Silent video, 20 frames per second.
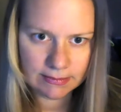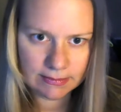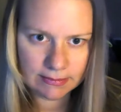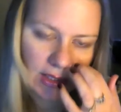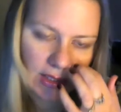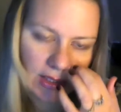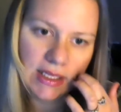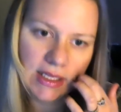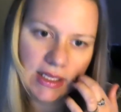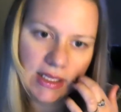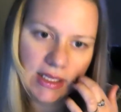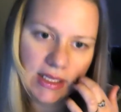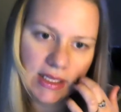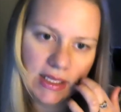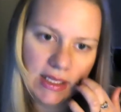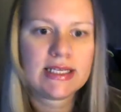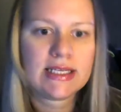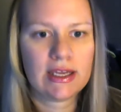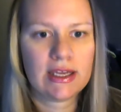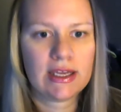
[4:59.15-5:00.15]
The
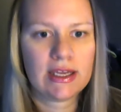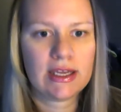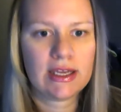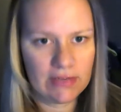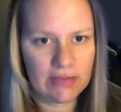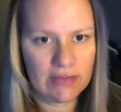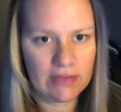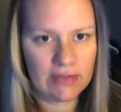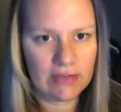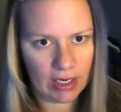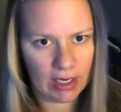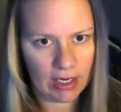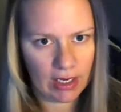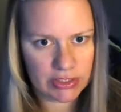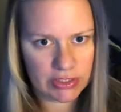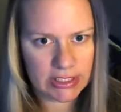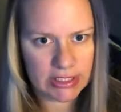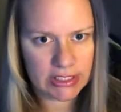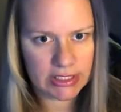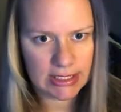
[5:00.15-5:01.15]
executive on your
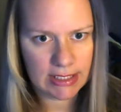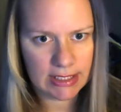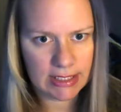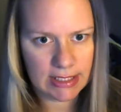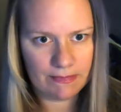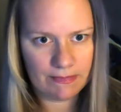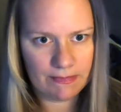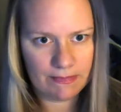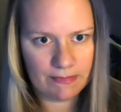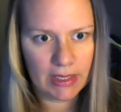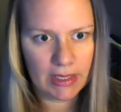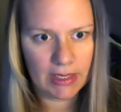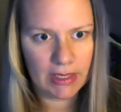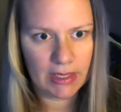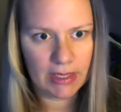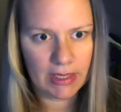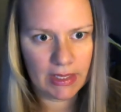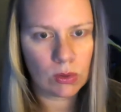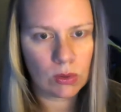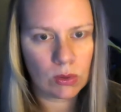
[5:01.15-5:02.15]
team
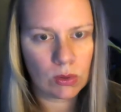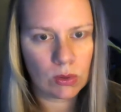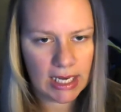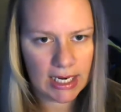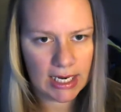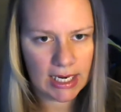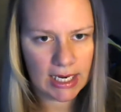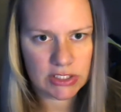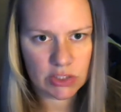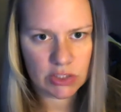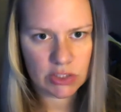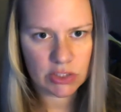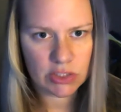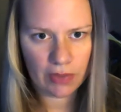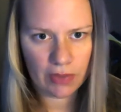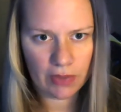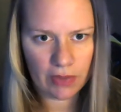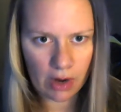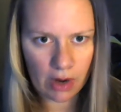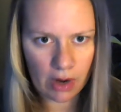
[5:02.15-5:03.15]
only has to run their
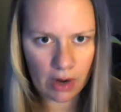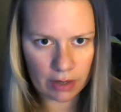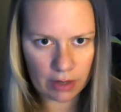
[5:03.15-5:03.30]
auto